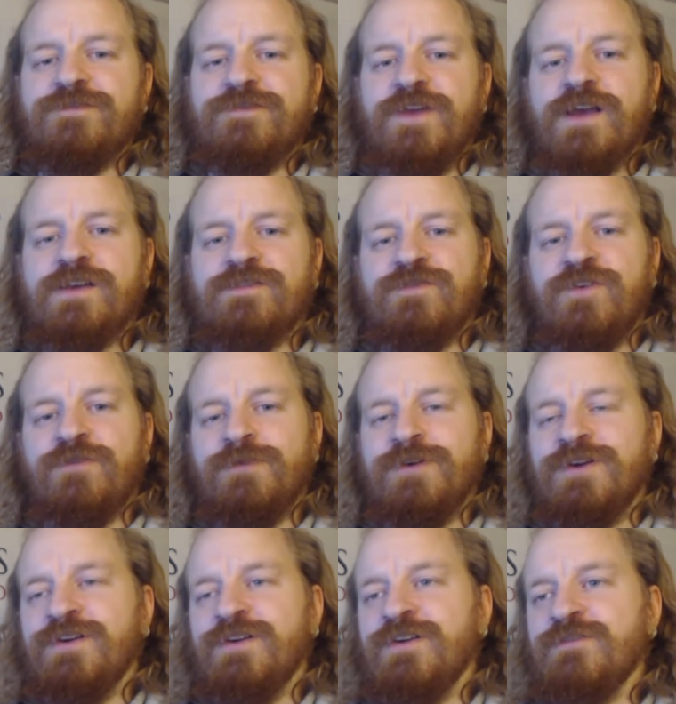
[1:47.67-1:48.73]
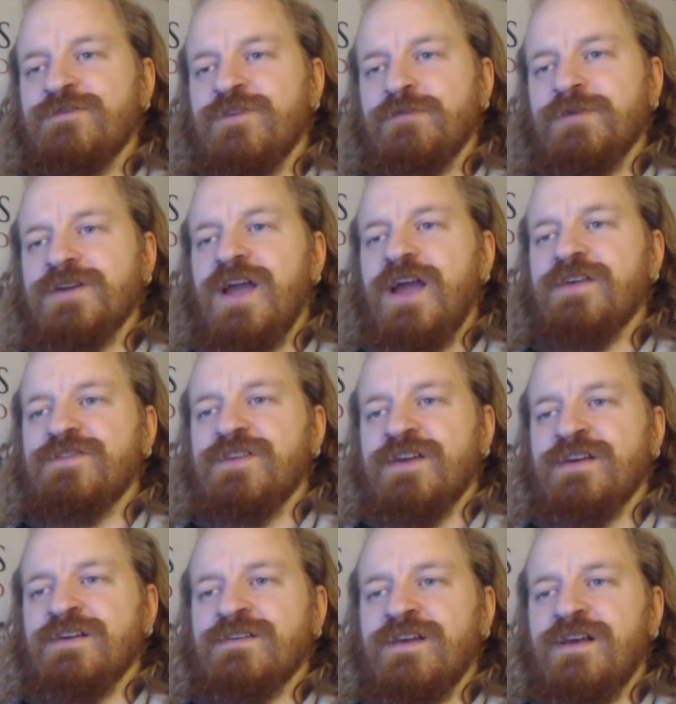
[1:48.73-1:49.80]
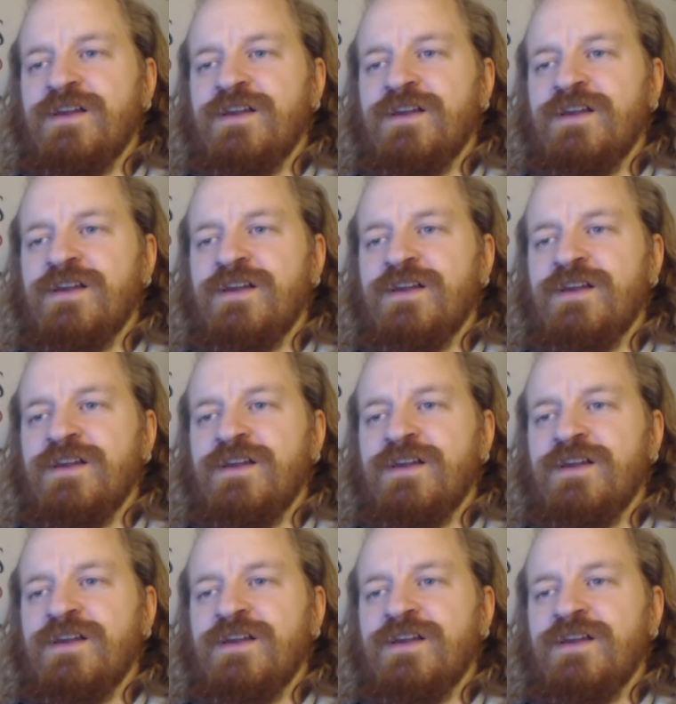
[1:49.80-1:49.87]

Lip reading: of decks from recasting